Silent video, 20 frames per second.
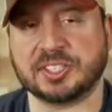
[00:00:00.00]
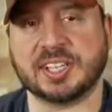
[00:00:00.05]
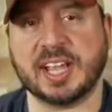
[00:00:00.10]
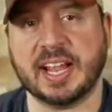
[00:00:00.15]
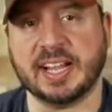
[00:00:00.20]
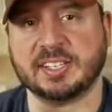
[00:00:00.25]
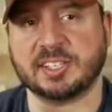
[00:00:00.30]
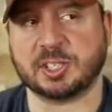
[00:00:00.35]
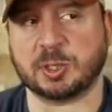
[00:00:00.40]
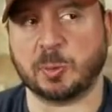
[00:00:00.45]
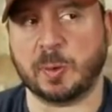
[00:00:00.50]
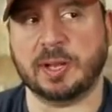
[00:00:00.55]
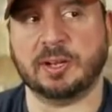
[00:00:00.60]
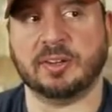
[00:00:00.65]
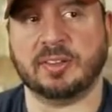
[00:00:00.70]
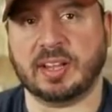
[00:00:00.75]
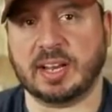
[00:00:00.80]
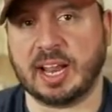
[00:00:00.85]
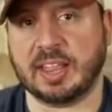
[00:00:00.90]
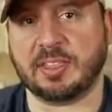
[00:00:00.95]
say it's
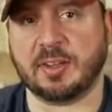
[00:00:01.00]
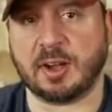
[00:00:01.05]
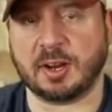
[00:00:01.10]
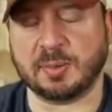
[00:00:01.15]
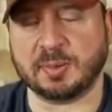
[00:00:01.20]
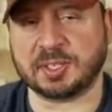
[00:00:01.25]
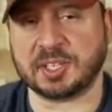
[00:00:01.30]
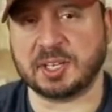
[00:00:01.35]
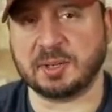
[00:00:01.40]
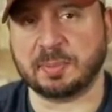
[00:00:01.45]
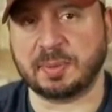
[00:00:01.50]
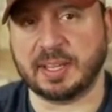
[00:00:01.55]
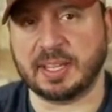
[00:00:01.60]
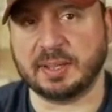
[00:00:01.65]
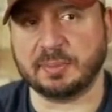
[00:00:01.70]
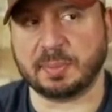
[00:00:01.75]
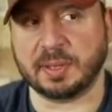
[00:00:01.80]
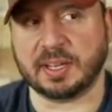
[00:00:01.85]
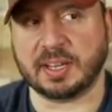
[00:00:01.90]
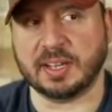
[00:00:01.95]
sweeter than I thought it was going to
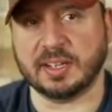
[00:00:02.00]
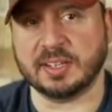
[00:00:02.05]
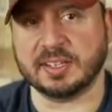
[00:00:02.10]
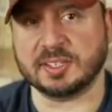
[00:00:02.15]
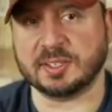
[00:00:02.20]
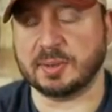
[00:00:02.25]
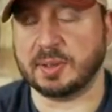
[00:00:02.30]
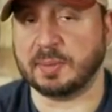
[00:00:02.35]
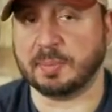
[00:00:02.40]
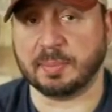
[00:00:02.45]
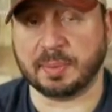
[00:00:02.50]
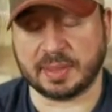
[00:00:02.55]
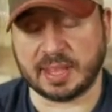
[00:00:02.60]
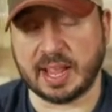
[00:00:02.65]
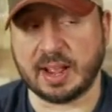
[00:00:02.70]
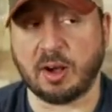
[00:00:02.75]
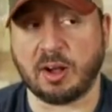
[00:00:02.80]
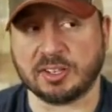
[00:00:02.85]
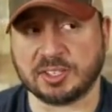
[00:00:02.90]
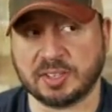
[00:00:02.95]
be because, but
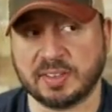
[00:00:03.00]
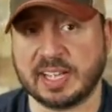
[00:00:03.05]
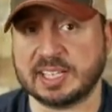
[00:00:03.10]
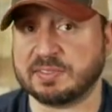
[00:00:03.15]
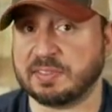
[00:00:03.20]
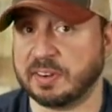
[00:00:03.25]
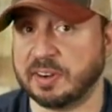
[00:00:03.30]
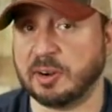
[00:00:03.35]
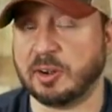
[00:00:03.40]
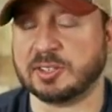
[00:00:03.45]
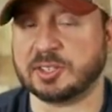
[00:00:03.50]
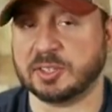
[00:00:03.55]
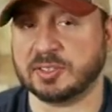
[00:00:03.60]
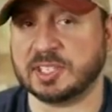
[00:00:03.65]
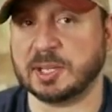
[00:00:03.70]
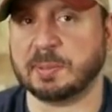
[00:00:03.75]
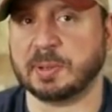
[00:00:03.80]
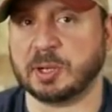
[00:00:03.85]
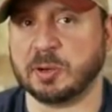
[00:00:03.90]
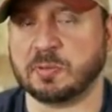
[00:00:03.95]
that also that's very also
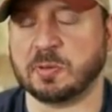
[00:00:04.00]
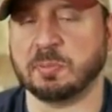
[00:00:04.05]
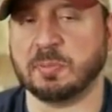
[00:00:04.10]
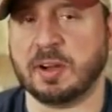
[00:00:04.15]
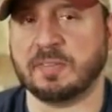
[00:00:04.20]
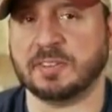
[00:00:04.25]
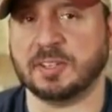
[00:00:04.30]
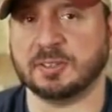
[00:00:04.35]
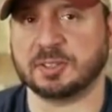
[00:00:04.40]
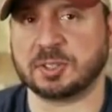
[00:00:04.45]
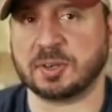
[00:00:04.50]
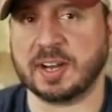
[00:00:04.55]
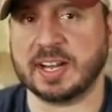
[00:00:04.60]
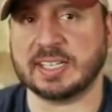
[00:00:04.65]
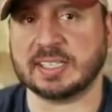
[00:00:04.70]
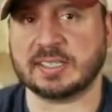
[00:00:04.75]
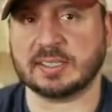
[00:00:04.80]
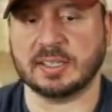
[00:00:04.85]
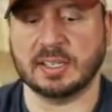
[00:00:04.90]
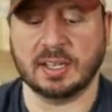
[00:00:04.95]
typical from Buffalo
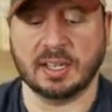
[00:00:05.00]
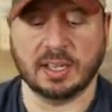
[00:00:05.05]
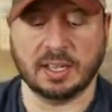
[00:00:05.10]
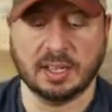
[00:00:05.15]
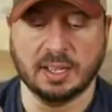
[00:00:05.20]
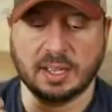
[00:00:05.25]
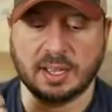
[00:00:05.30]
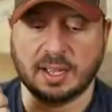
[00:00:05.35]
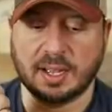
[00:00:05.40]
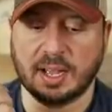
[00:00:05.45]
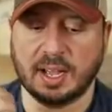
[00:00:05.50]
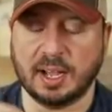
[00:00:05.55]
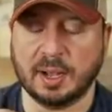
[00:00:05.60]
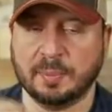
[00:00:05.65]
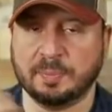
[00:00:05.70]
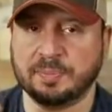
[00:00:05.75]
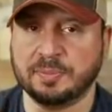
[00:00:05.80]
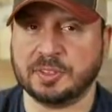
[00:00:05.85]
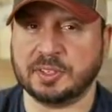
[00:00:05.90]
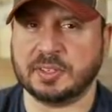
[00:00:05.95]
Trace.
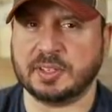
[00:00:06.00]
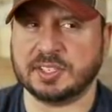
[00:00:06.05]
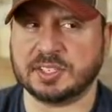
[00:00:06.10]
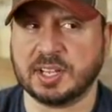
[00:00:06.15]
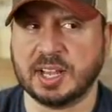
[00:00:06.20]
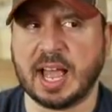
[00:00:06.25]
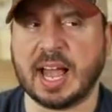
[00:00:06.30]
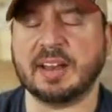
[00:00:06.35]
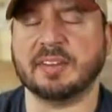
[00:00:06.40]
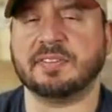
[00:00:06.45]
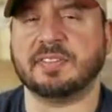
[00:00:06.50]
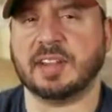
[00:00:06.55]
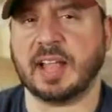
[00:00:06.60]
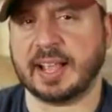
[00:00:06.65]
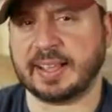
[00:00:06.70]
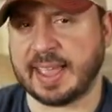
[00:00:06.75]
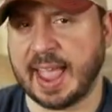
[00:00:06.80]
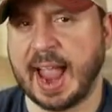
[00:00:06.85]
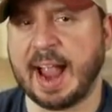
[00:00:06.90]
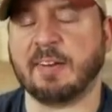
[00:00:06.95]
Um, there's a lot of
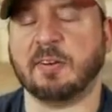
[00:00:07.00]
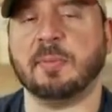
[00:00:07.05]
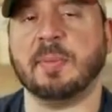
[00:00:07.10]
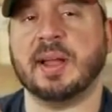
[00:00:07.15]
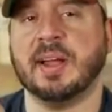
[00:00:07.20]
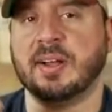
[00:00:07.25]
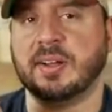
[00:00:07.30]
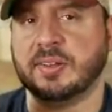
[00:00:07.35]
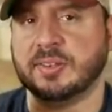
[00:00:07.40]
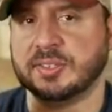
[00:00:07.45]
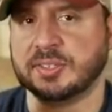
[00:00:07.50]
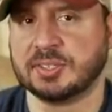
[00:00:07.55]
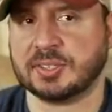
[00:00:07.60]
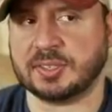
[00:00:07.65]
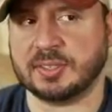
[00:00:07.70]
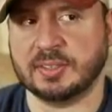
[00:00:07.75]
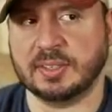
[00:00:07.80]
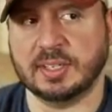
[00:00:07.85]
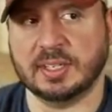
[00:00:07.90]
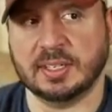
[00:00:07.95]
like
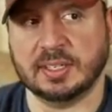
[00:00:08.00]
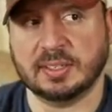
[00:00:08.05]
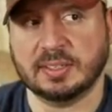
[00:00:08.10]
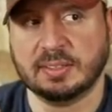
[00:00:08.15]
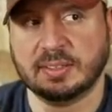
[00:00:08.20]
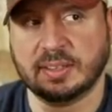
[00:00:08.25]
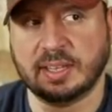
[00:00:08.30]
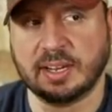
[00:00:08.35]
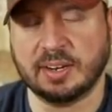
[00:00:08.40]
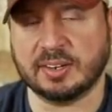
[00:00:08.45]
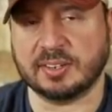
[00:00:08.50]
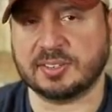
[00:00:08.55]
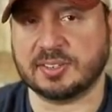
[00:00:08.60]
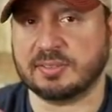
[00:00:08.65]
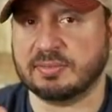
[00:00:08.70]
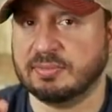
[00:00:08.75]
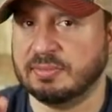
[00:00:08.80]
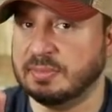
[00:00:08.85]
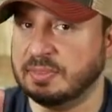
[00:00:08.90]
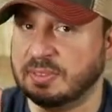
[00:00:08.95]
caramels,
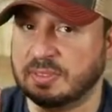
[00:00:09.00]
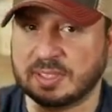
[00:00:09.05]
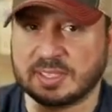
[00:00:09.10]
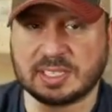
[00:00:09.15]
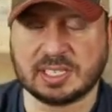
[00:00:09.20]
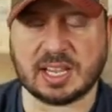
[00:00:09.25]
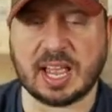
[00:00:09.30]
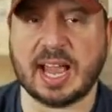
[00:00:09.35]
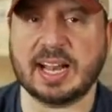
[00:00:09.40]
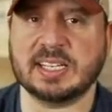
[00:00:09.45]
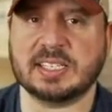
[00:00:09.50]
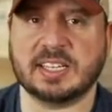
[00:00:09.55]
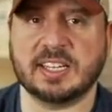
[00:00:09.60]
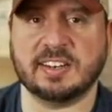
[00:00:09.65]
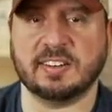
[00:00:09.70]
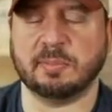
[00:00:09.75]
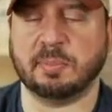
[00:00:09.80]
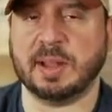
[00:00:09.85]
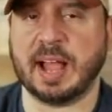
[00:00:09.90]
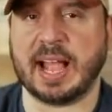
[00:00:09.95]
there's the slightest
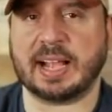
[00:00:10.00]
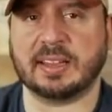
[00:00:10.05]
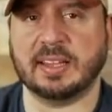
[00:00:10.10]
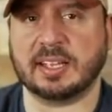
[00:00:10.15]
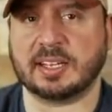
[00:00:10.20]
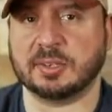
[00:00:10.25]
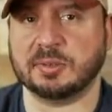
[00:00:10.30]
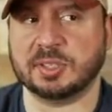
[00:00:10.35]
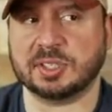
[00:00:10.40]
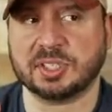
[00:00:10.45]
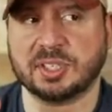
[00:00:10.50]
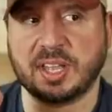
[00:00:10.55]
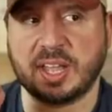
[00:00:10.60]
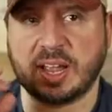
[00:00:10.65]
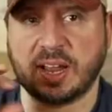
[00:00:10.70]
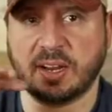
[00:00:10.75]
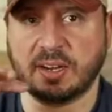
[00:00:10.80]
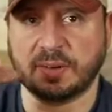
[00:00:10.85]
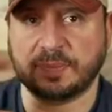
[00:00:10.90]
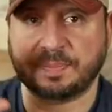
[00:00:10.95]
hint of black licorice
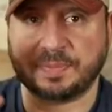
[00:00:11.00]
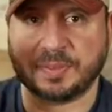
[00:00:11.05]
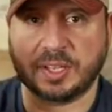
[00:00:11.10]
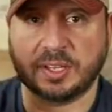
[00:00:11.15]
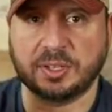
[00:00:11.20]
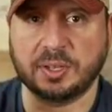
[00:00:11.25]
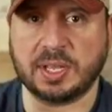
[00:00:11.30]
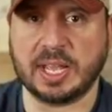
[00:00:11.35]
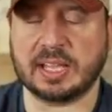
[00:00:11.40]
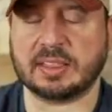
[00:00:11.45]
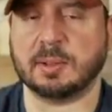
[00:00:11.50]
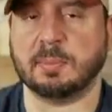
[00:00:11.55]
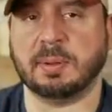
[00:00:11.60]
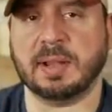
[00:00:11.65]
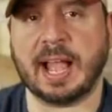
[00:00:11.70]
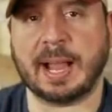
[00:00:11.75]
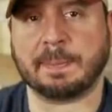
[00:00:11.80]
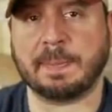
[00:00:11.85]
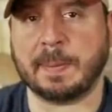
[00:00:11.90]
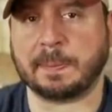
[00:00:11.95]
there. You get the
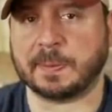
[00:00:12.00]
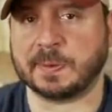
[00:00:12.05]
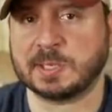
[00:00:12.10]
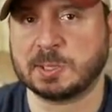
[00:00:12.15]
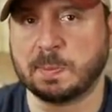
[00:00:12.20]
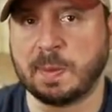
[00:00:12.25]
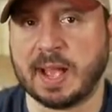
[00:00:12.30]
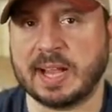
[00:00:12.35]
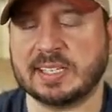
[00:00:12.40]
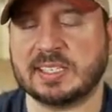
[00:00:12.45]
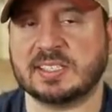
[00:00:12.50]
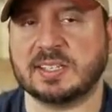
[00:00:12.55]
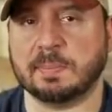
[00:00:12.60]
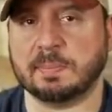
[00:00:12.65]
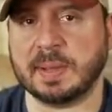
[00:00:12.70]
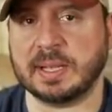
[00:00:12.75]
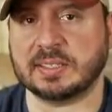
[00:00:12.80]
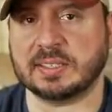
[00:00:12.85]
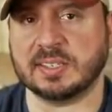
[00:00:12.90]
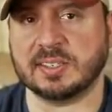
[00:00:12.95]
black pepper spice. The
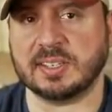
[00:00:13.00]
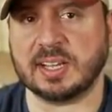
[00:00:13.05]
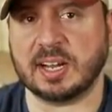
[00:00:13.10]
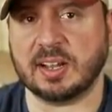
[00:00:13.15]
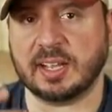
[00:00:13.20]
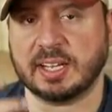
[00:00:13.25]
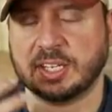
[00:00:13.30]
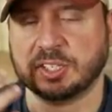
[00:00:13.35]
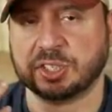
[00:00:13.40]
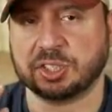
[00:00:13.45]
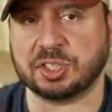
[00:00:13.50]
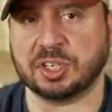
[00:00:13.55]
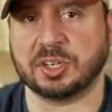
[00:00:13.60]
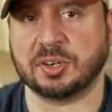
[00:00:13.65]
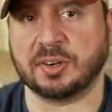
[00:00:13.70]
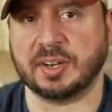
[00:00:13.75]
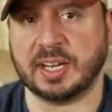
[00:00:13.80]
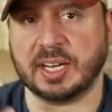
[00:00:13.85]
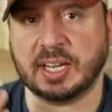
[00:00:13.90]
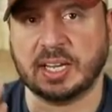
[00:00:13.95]
mint is there, like a
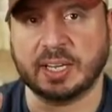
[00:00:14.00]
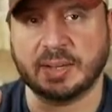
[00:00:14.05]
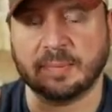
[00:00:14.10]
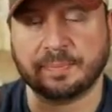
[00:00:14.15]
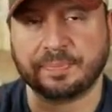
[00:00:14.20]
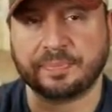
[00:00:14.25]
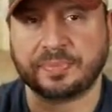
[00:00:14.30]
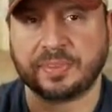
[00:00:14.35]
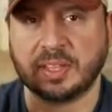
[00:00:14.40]
sugary,